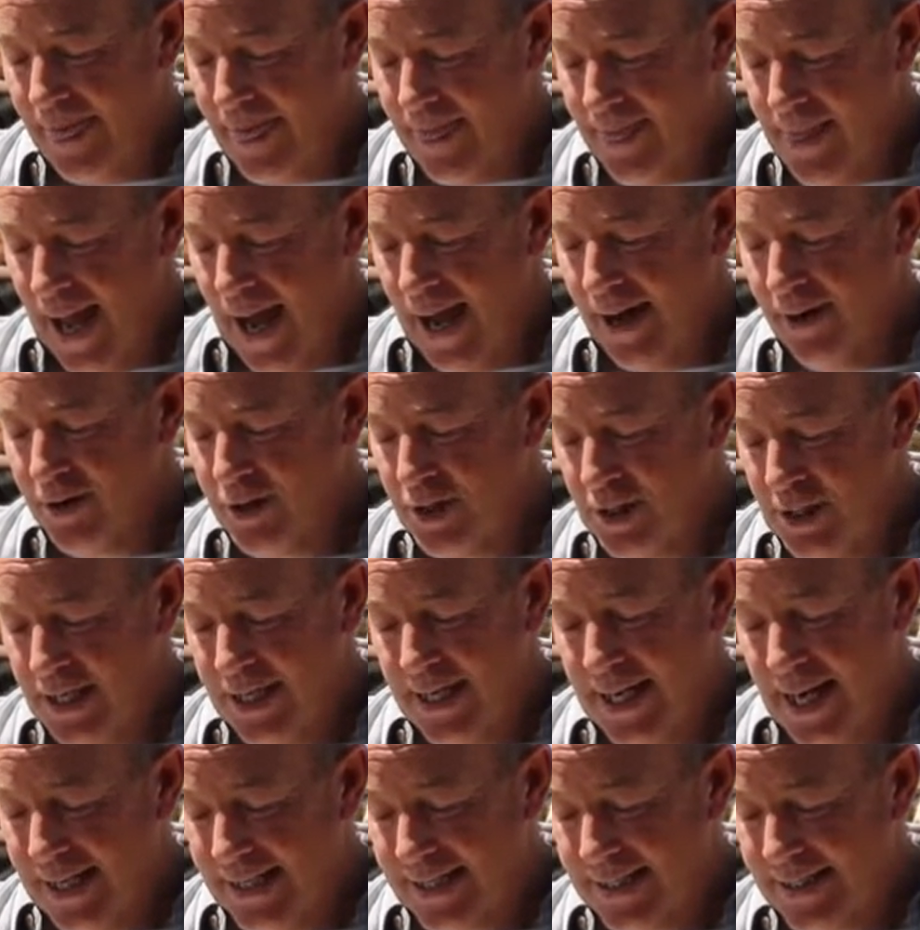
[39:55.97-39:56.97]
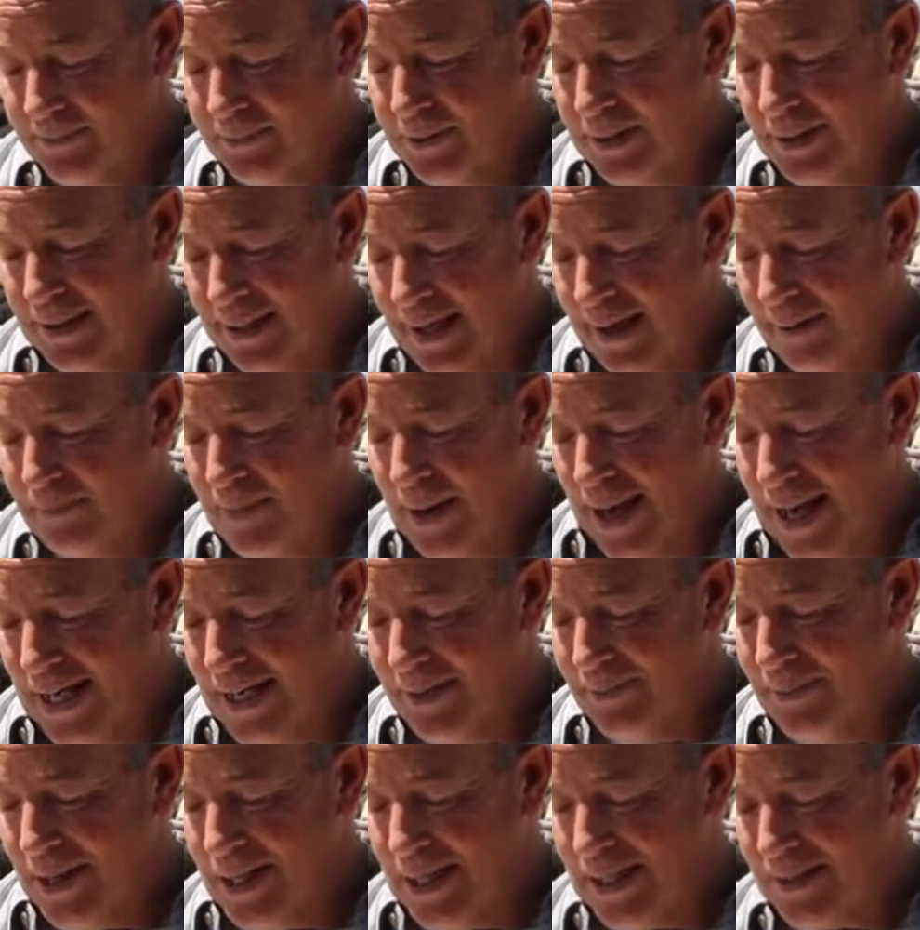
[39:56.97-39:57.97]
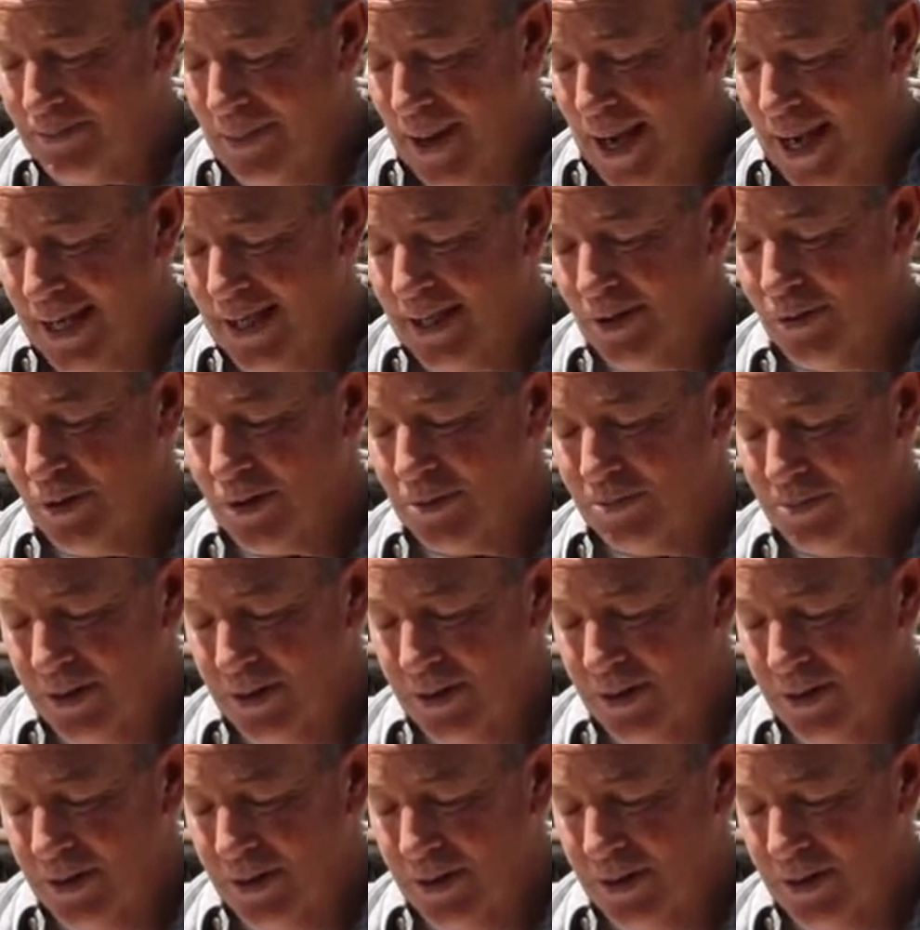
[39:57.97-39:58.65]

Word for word: Now she did not simply love Pandy because Pandy was